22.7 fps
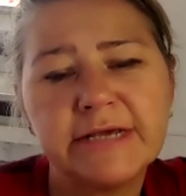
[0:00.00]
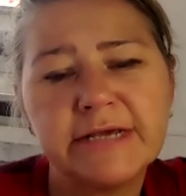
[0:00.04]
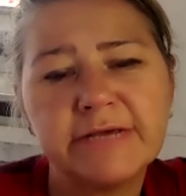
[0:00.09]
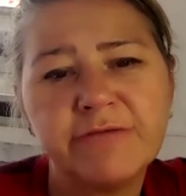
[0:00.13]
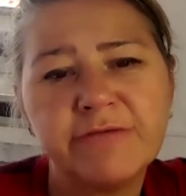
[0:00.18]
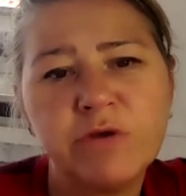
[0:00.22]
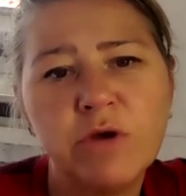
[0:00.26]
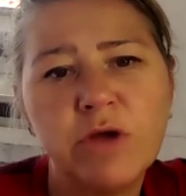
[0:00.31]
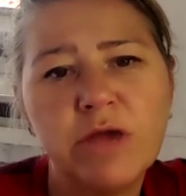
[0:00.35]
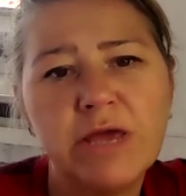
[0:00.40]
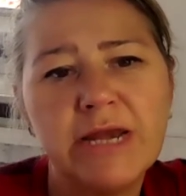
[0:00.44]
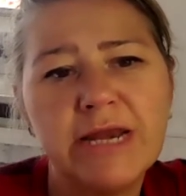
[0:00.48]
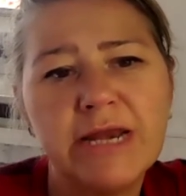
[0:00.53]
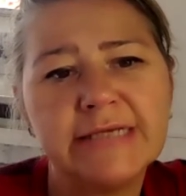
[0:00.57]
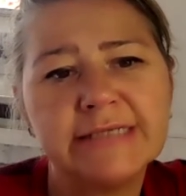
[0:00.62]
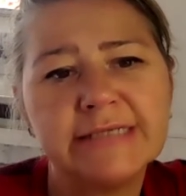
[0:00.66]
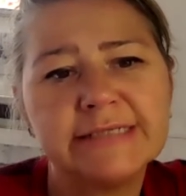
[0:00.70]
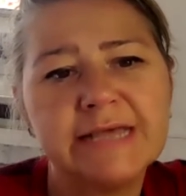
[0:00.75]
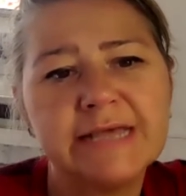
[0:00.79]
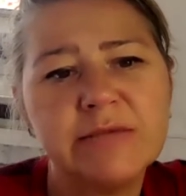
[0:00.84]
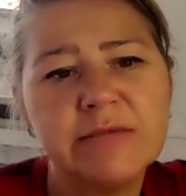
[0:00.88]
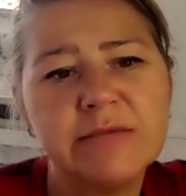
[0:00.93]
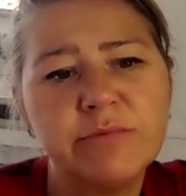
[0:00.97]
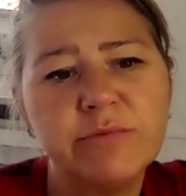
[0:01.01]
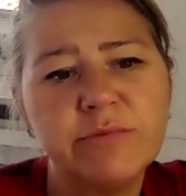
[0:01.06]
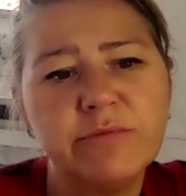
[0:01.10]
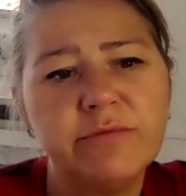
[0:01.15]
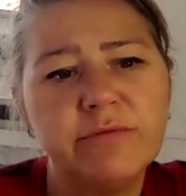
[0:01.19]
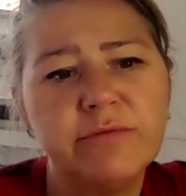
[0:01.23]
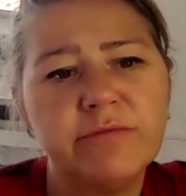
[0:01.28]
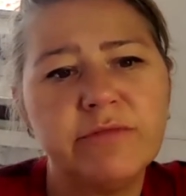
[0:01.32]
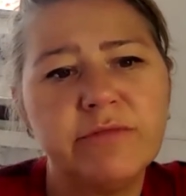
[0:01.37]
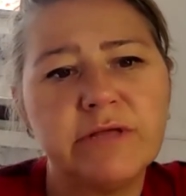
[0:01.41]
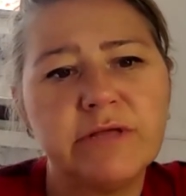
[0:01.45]
Have you got any examples
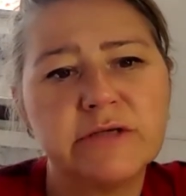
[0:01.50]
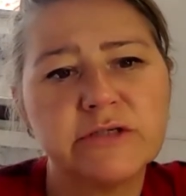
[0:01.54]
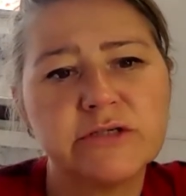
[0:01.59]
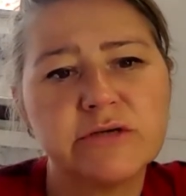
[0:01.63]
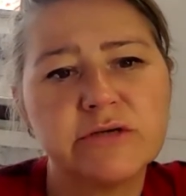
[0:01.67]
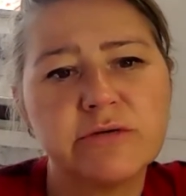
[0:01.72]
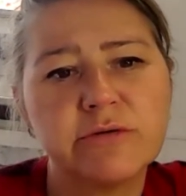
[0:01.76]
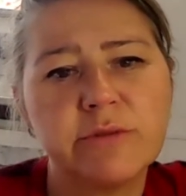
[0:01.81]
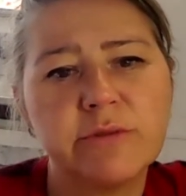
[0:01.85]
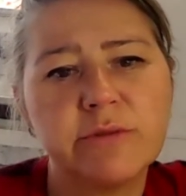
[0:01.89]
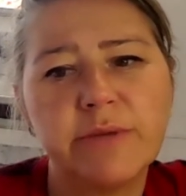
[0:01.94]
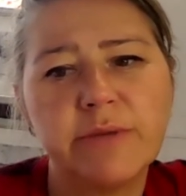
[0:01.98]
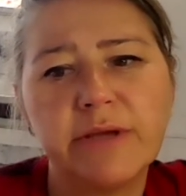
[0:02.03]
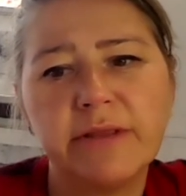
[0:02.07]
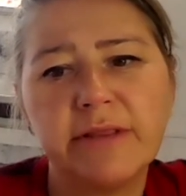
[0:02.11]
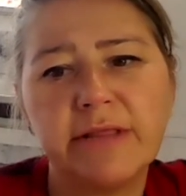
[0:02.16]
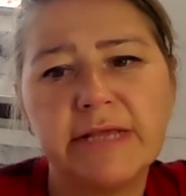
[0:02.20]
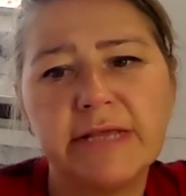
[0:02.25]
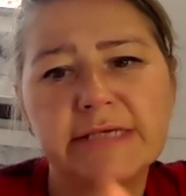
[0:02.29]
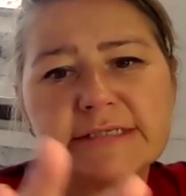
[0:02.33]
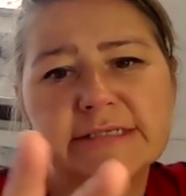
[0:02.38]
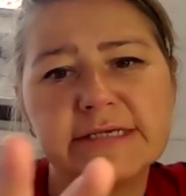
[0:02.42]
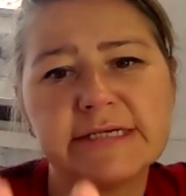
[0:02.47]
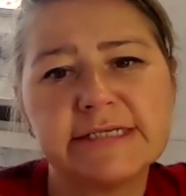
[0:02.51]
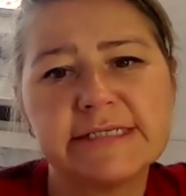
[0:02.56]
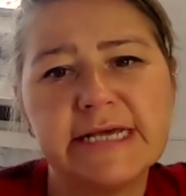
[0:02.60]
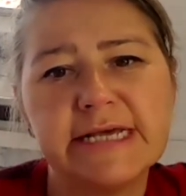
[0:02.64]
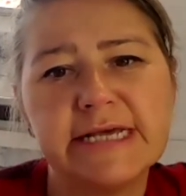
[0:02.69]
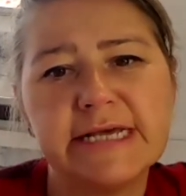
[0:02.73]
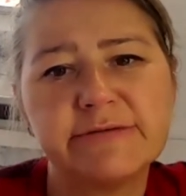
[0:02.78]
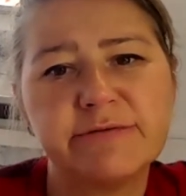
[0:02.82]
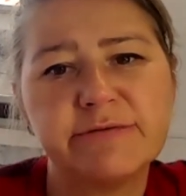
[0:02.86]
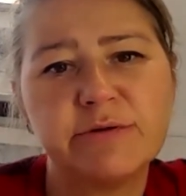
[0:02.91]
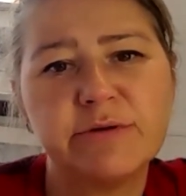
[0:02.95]
of that, Sean, about like
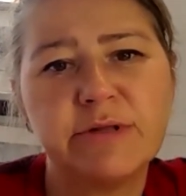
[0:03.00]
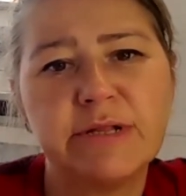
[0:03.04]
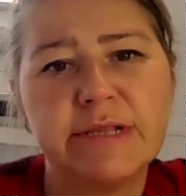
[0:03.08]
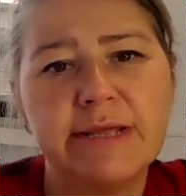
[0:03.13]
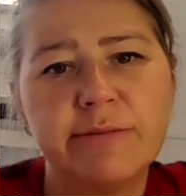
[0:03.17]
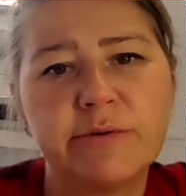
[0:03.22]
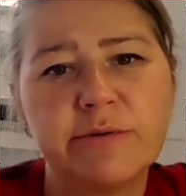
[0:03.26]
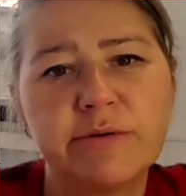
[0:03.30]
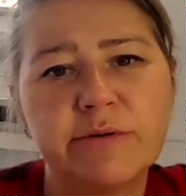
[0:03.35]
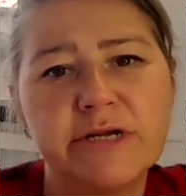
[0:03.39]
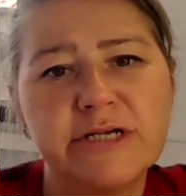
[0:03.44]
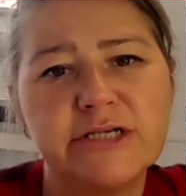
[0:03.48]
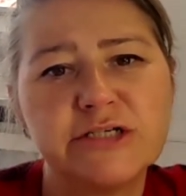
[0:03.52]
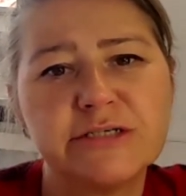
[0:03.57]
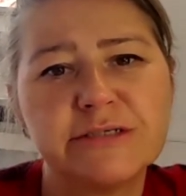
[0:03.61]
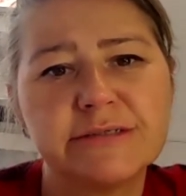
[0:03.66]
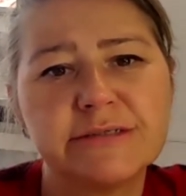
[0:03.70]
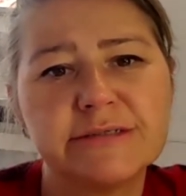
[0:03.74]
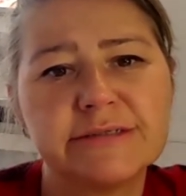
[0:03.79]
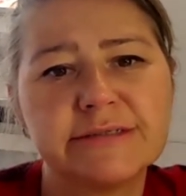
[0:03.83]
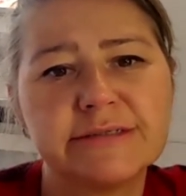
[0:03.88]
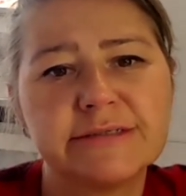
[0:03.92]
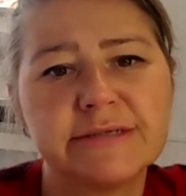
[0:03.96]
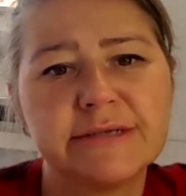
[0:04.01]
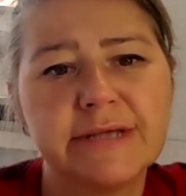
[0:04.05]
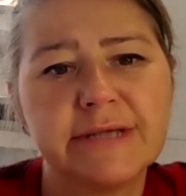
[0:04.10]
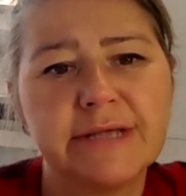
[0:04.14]
successful collaborations?